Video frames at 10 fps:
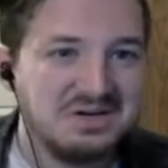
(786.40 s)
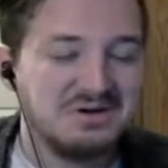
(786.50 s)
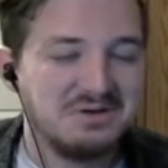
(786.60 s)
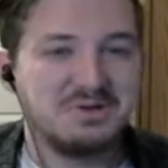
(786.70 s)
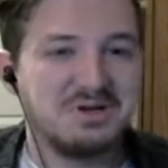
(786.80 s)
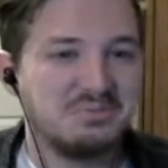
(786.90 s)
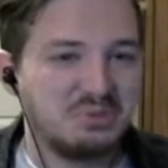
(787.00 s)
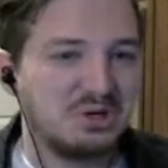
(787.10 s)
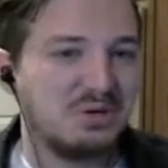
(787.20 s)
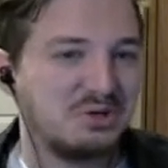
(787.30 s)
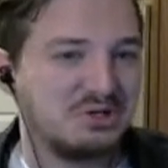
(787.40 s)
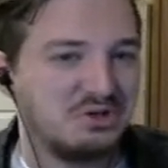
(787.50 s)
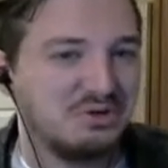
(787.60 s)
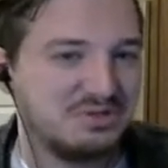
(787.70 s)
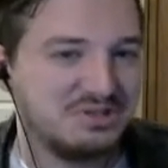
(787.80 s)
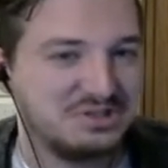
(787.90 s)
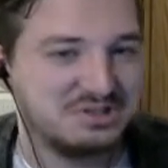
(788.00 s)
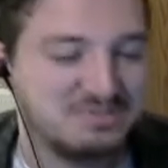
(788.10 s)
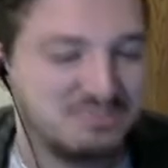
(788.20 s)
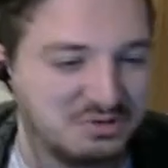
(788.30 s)
Are we gonna put up our dukes and
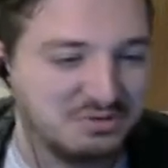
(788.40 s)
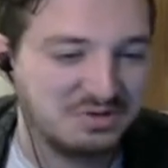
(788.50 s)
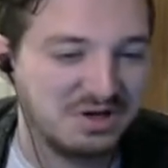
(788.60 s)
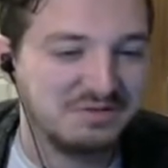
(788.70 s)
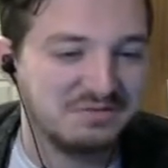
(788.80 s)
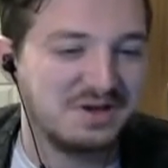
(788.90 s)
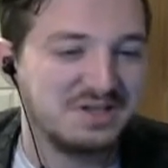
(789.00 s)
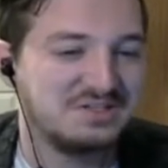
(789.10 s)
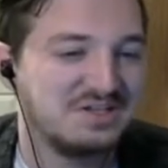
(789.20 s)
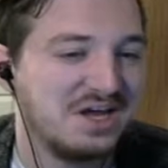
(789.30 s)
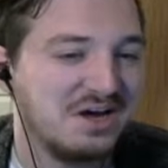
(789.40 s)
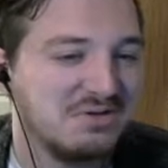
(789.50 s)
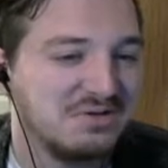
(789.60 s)
just do gunfights now?